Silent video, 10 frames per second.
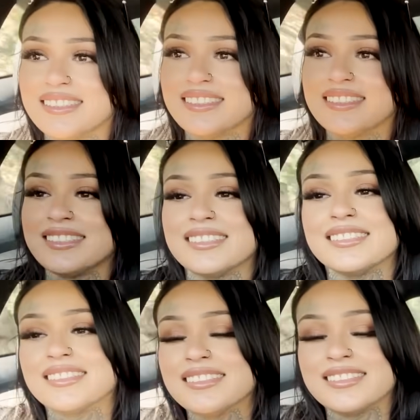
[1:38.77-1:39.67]

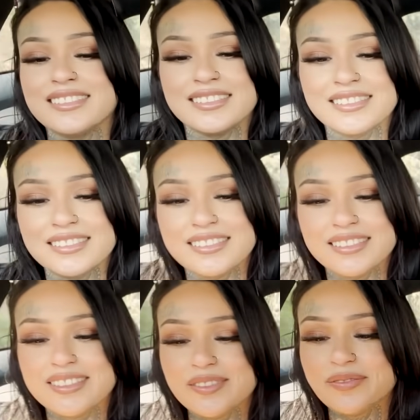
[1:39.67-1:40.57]

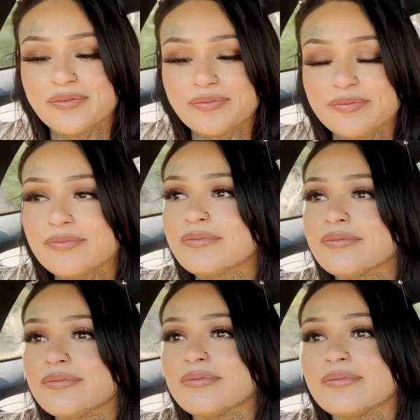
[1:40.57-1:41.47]

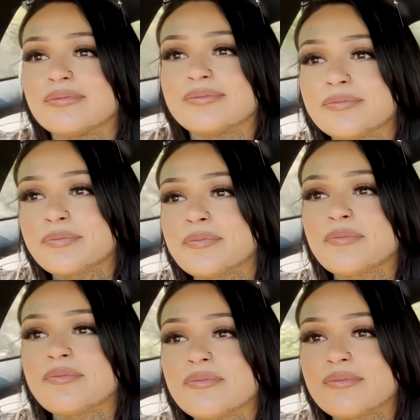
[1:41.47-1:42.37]

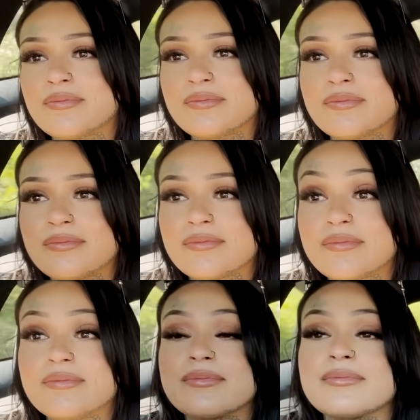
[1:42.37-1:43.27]

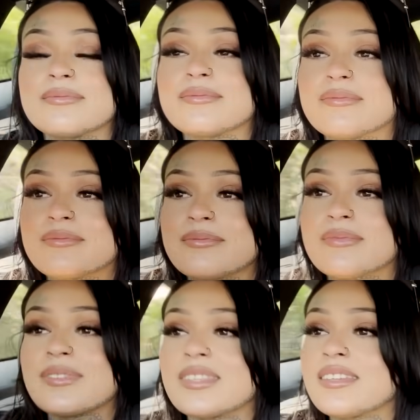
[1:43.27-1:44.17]

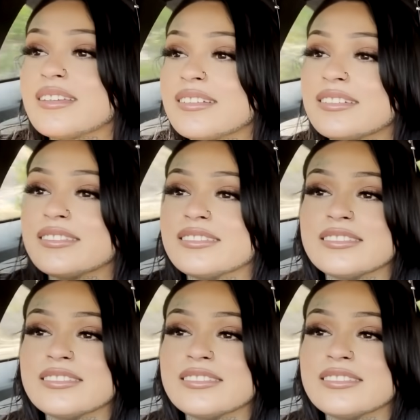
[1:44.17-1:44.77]
This person isn't speaking.